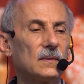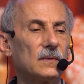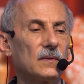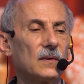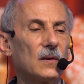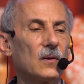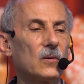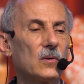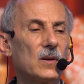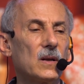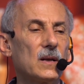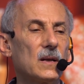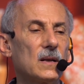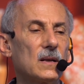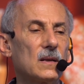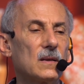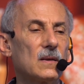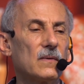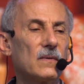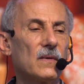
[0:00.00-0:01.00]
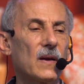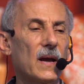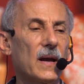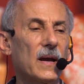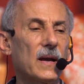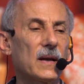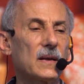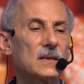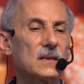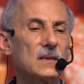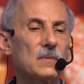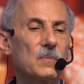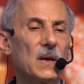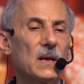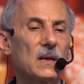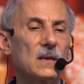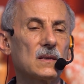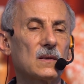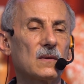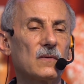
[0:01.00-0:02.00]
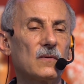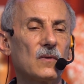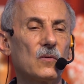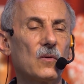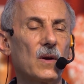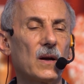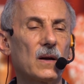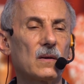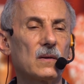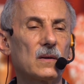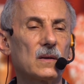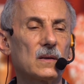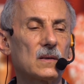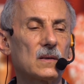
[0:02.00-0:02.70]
floating in the vast space of awareness.